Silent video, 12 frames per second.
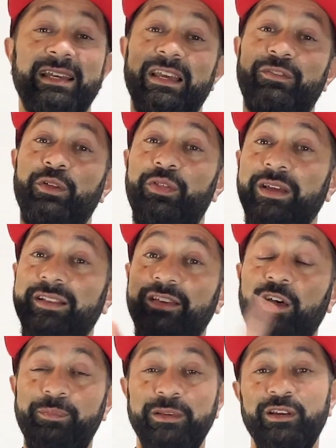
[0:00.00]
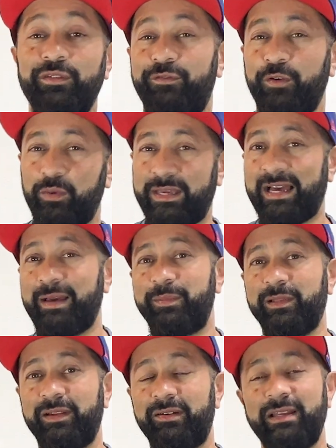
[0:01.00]
if you think it's helping your
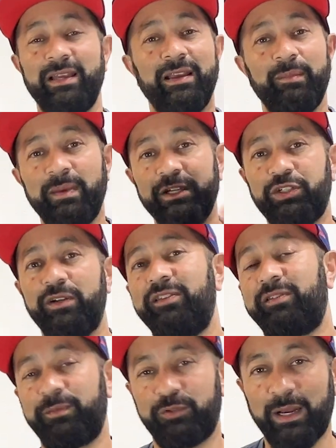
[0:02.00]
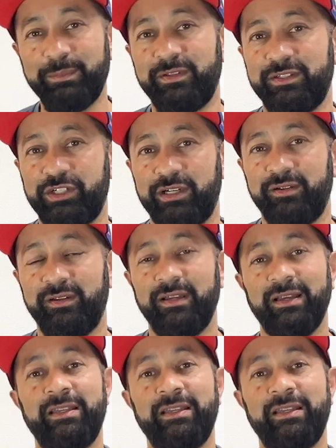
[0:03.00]
vocabulary, make sure you subscribe to the channel.